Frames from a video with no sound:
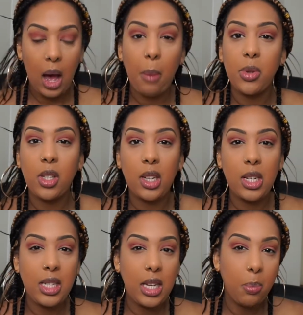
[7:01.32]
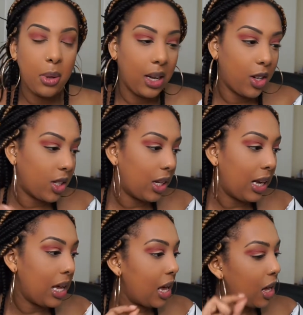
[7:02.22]
I'm just gonna deepen it just a
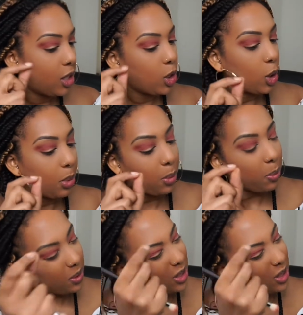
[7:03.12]
little